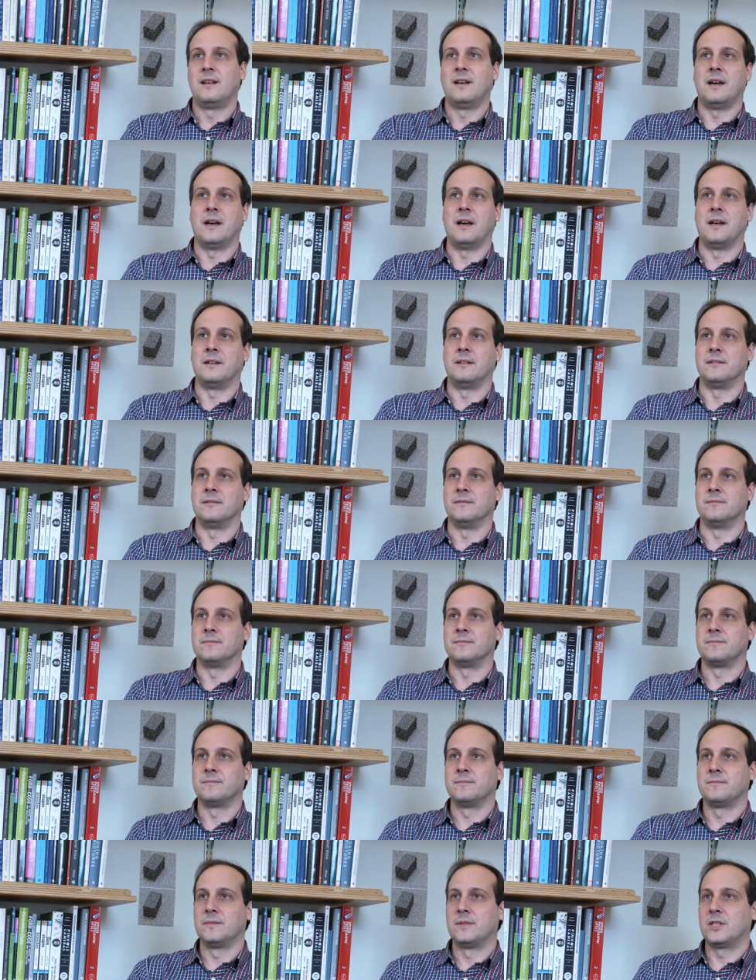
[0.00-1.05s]
um,
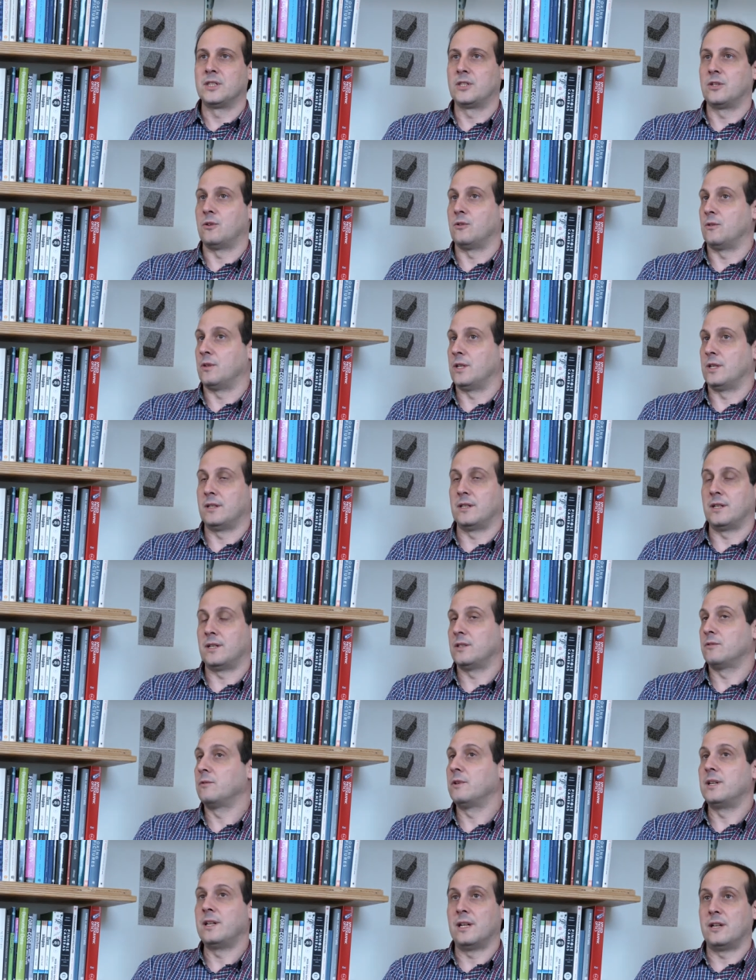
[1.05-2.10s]
so it, there
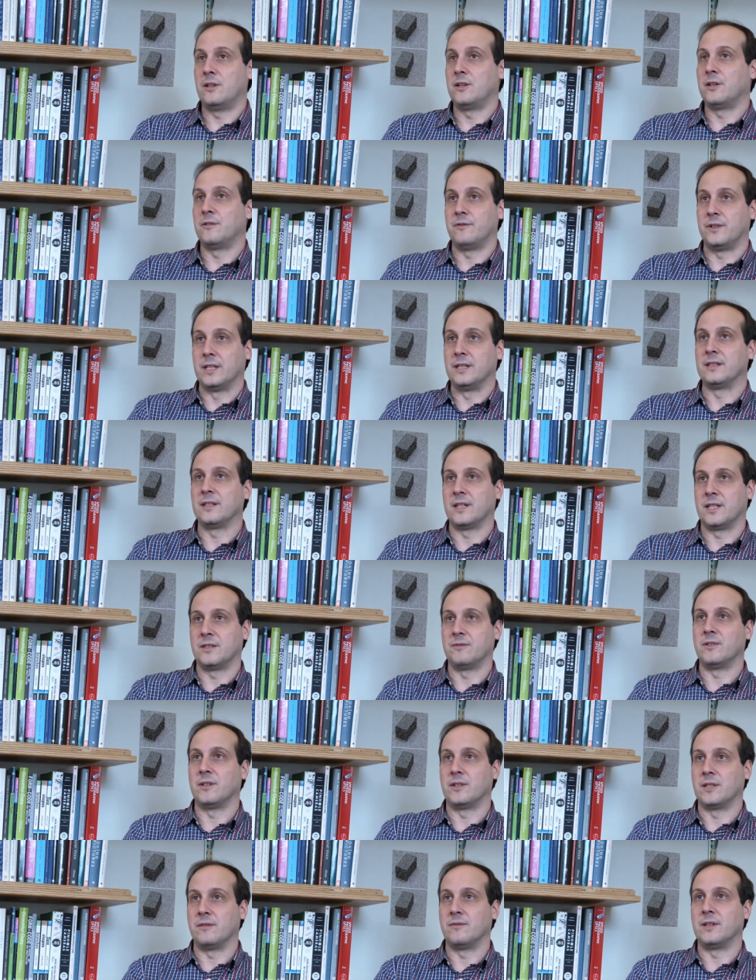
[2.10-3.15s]
is really a lot of interest
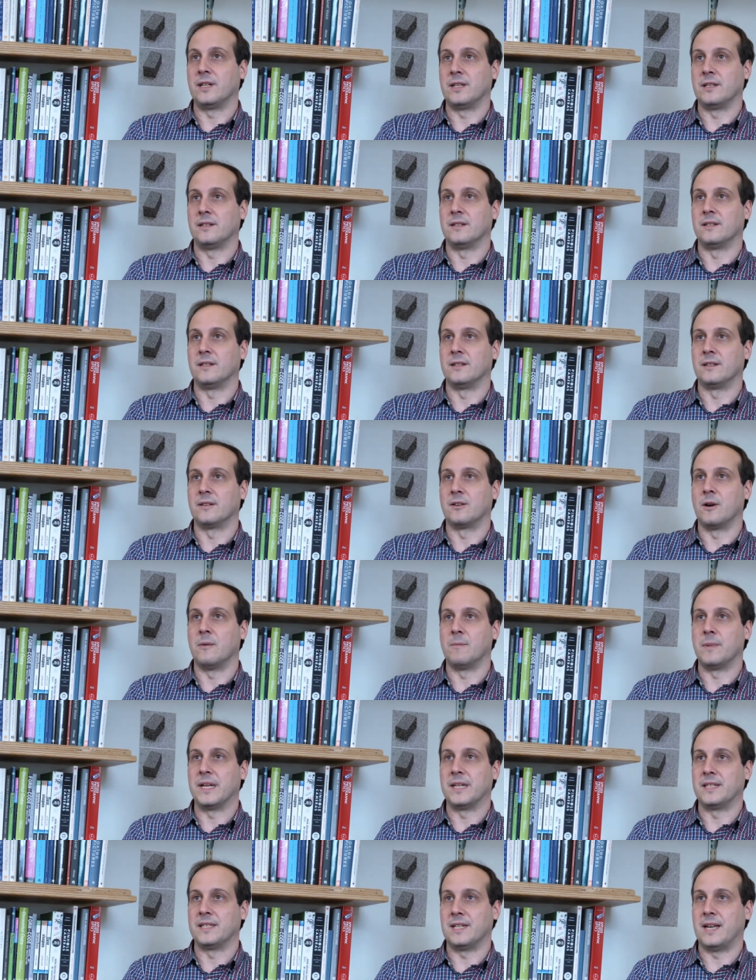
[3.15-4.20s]
from different
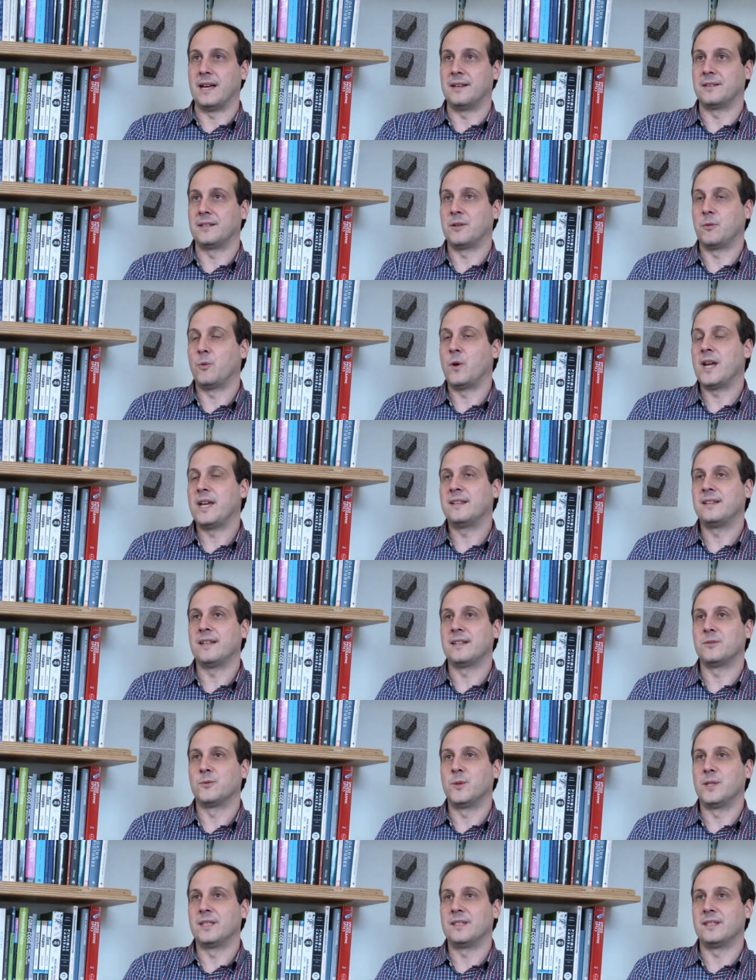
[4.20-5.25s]
companies. And the way that we